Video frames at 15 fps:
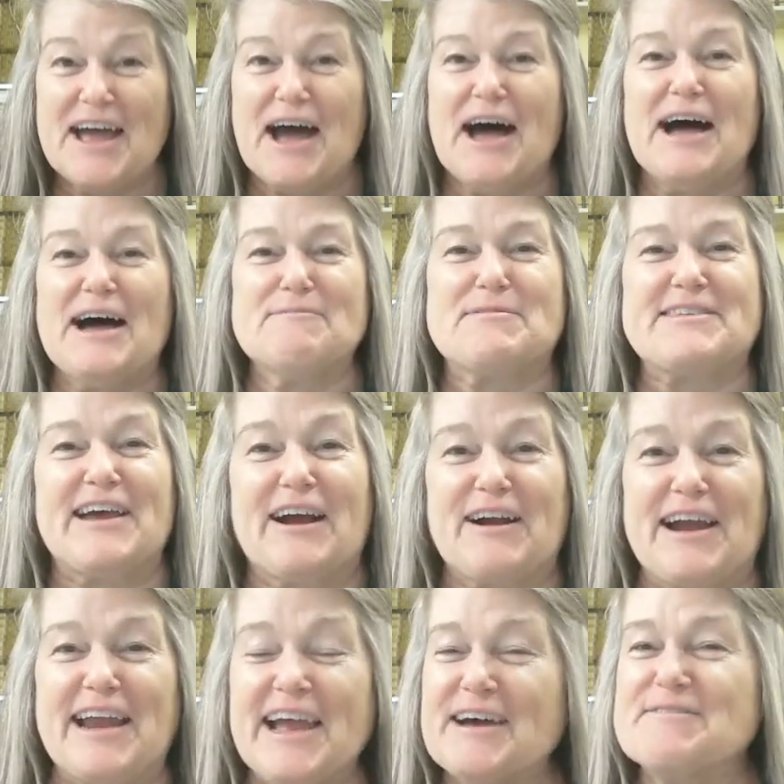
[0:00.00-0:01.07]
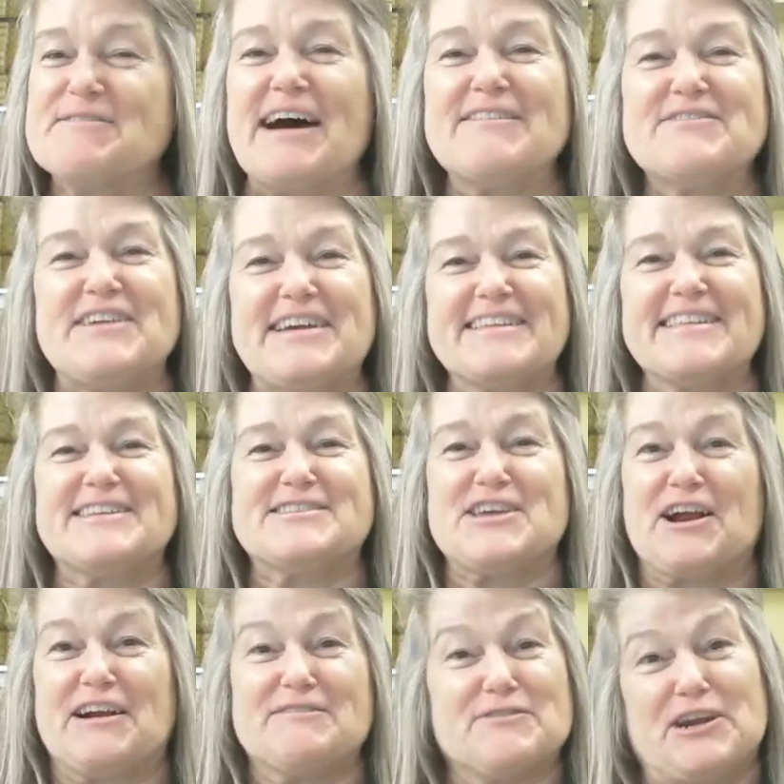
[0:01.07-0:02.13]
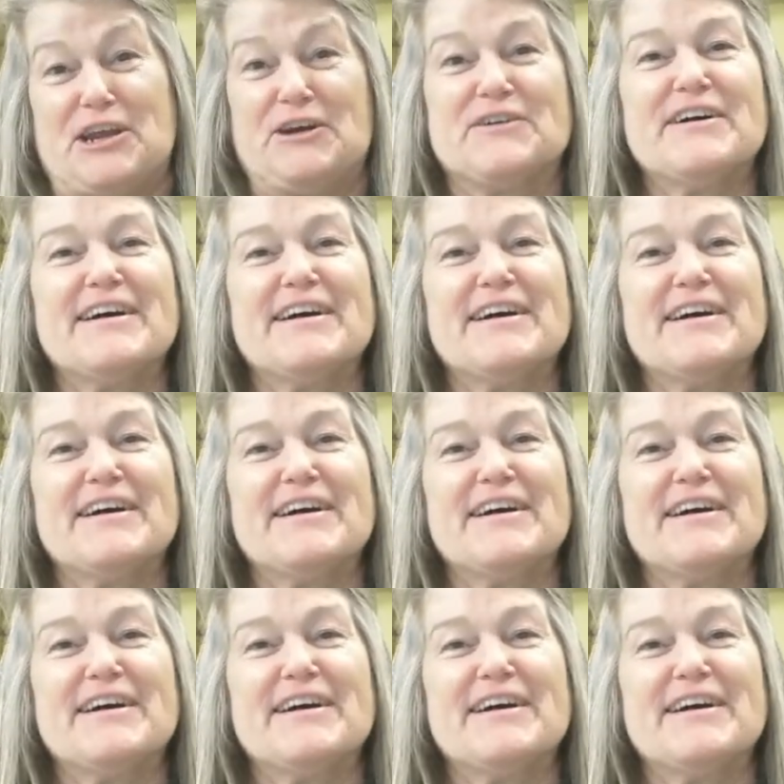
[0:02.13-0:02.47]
I'm sorry. I'm not feeling sorry for you.